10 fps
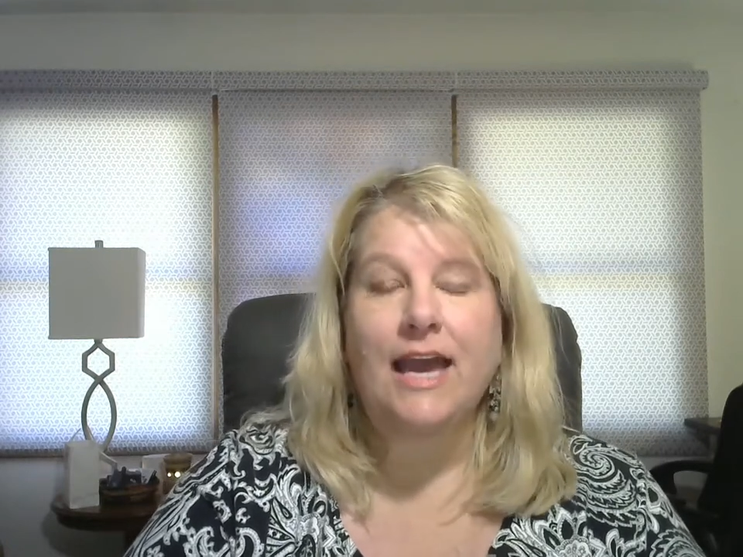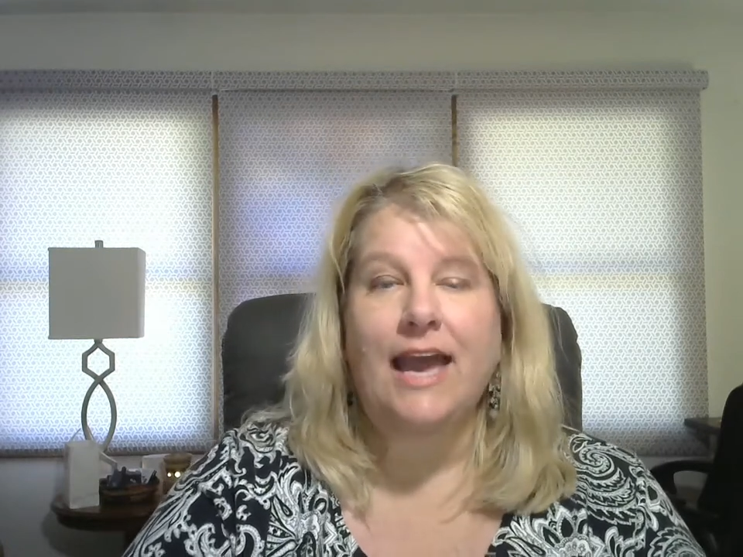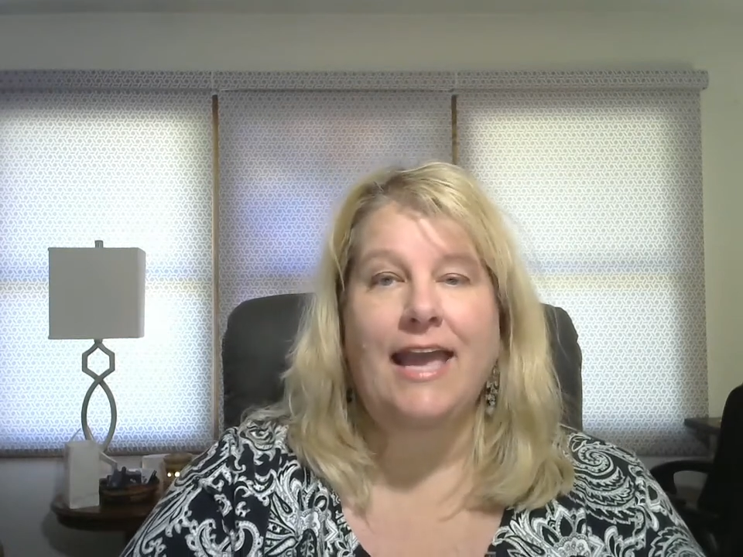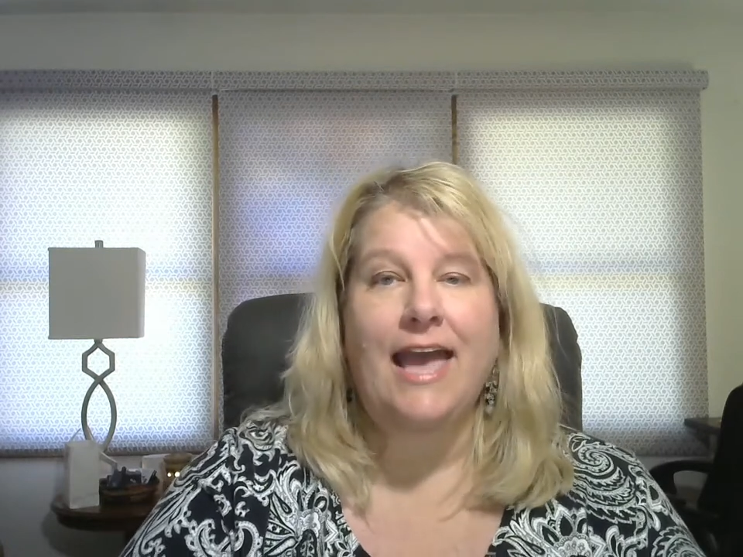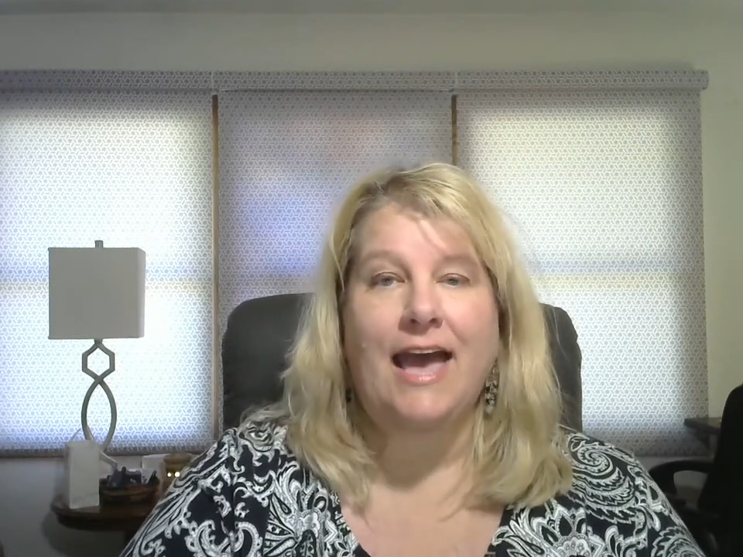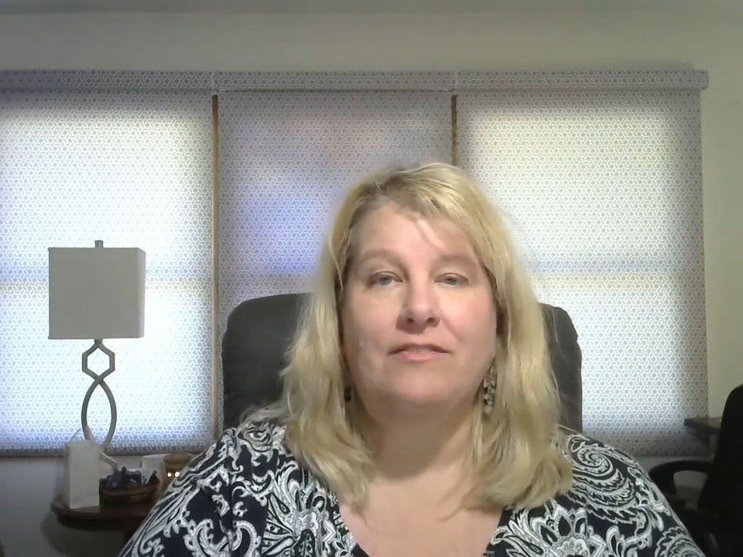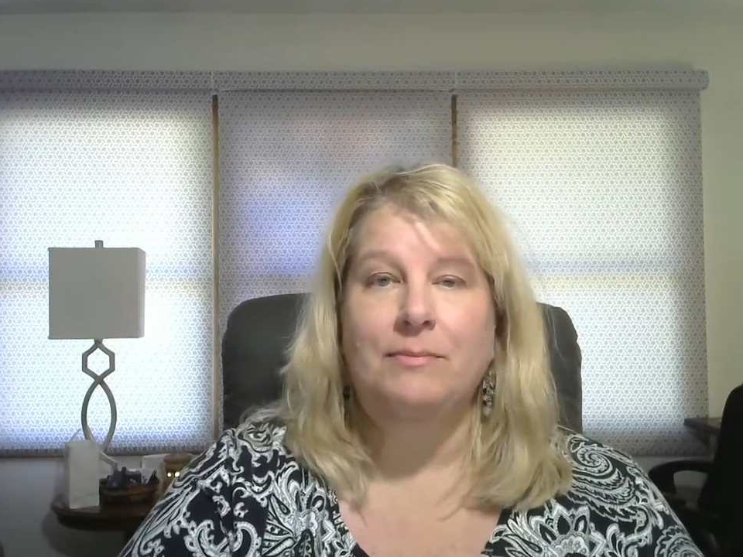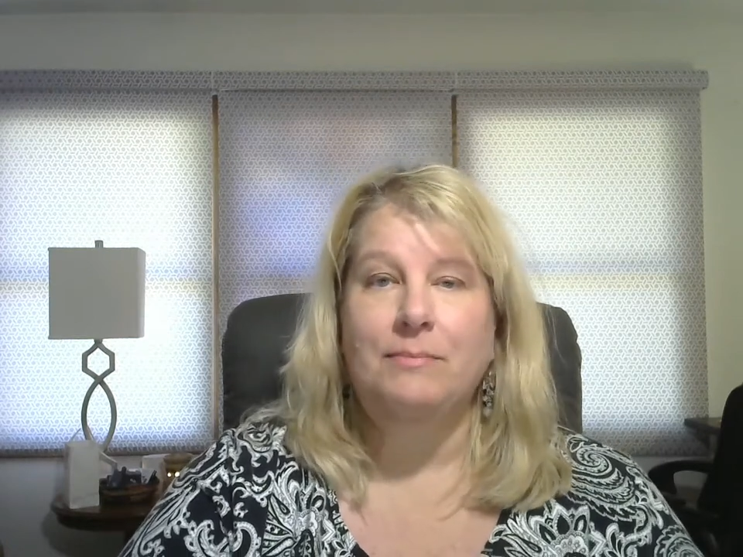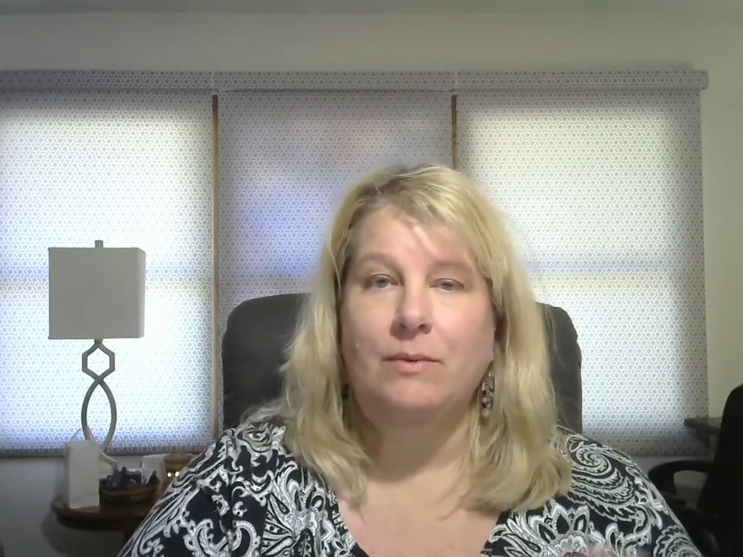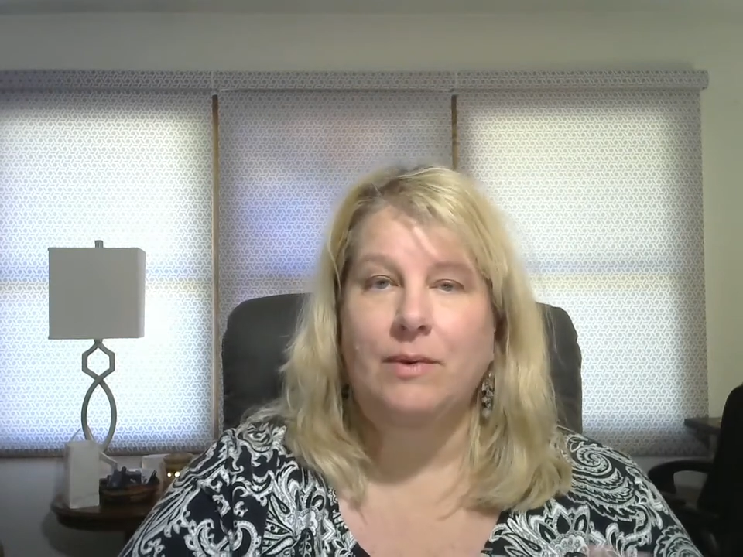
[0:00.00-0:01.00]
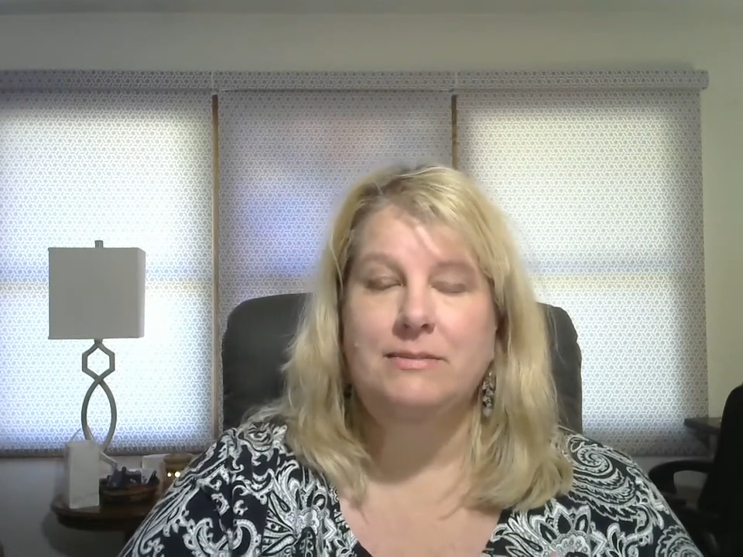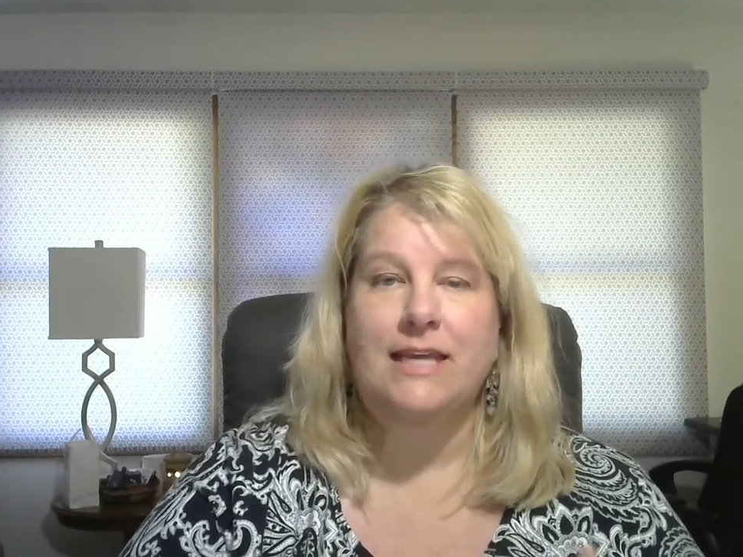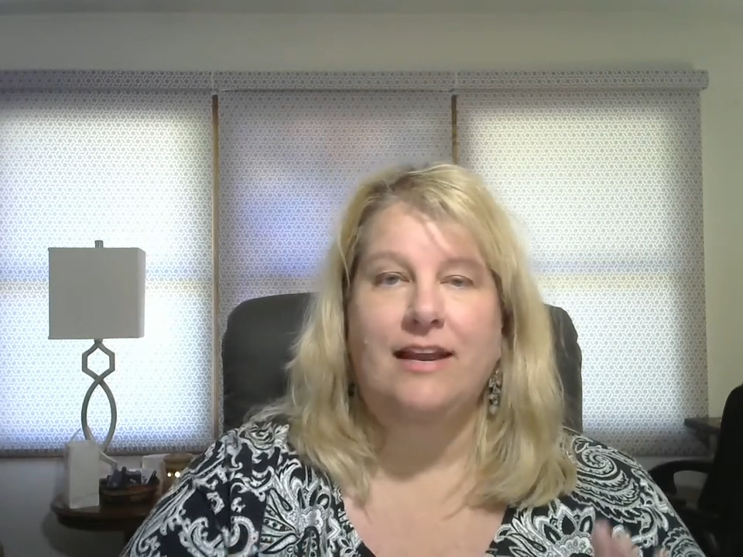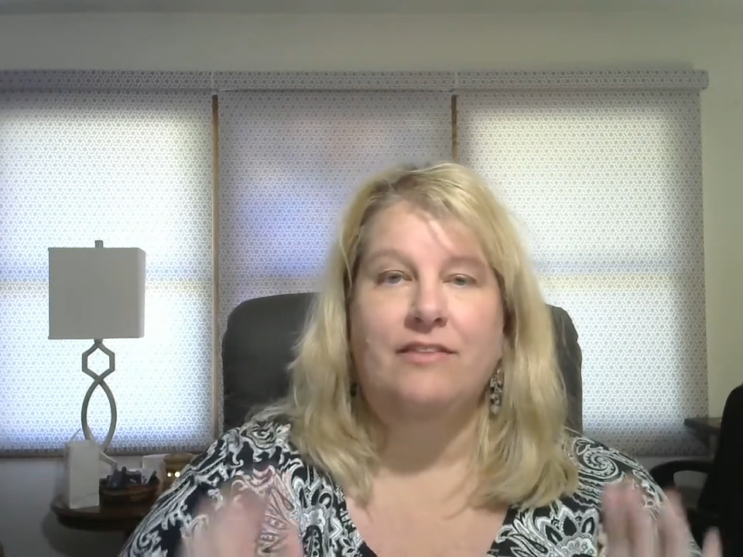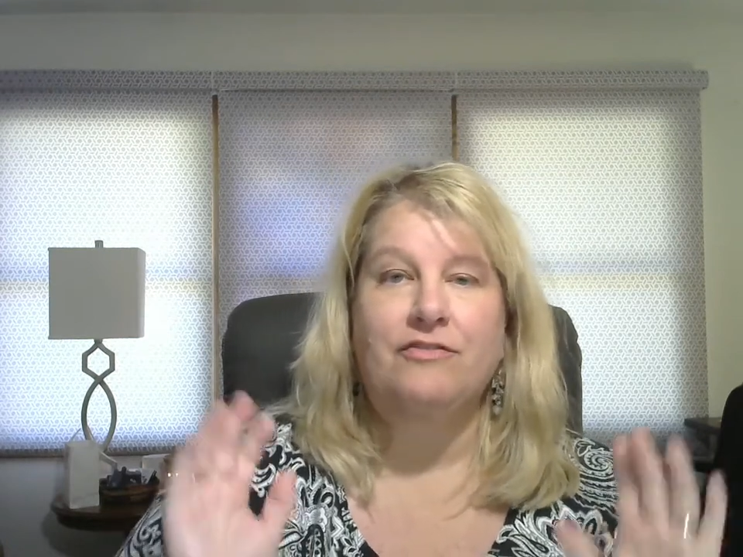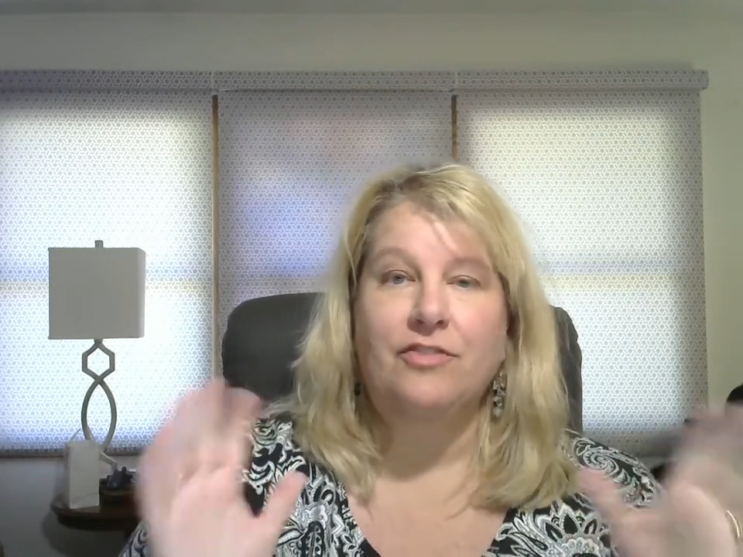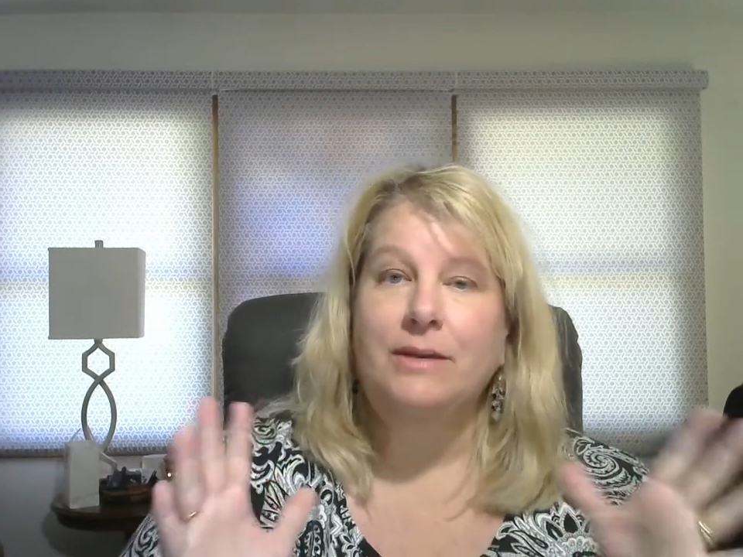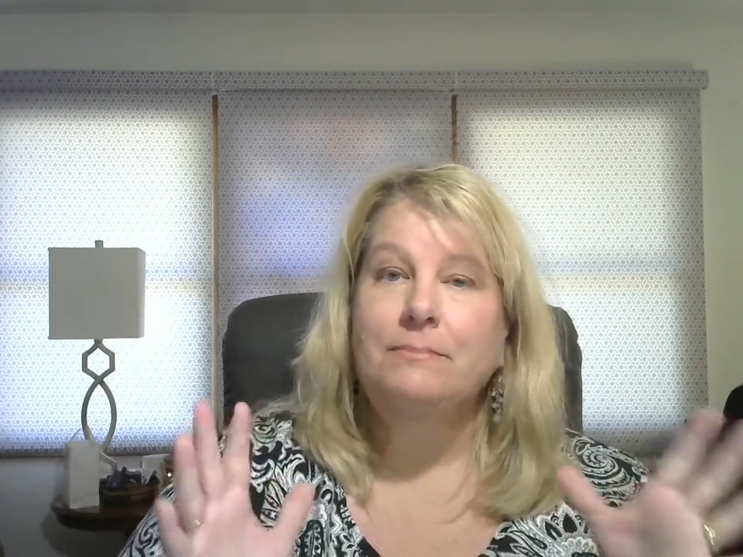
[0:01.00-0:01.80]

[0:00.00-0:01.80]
I have on my website a free